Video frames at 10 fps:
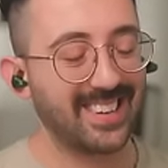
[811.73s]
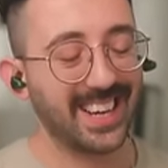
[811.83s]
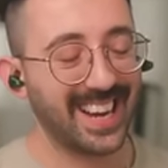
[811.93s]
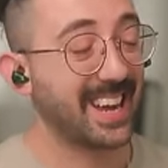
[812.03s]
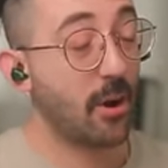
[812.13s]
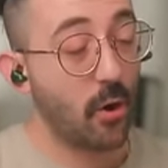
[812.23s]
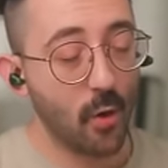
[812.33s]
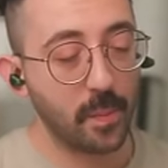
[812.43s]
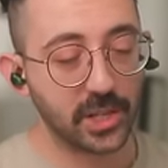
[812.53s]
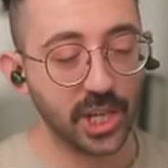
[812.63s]
I, I
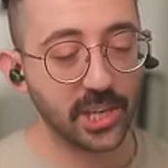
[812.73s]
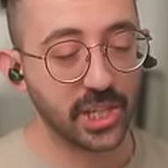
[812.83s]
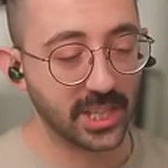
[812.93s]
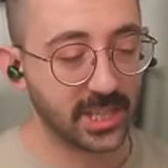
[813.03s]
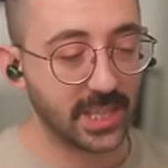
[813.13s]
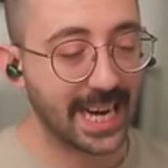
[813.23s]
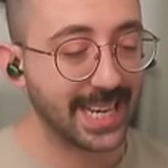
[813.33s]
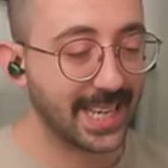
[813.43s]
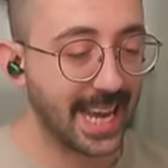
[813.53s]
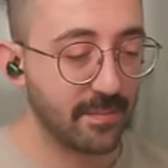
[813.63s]
hope, changing the
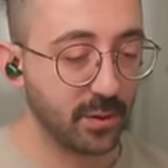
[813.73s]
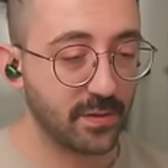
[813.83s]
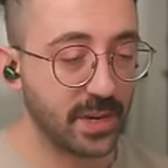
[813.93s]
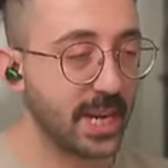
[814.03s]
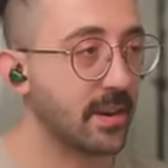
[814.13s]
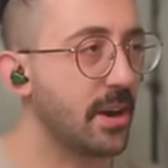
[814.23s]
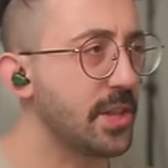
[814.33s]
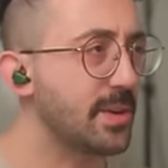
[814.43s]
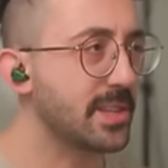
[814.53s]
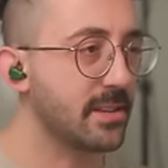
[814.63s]
side cable over here,
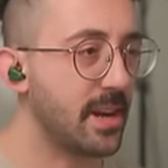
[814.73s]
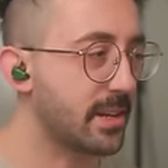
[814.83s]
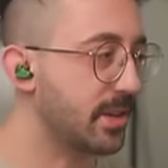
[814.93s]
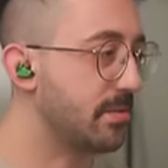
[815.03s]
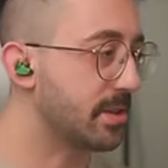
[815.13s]
although it's not too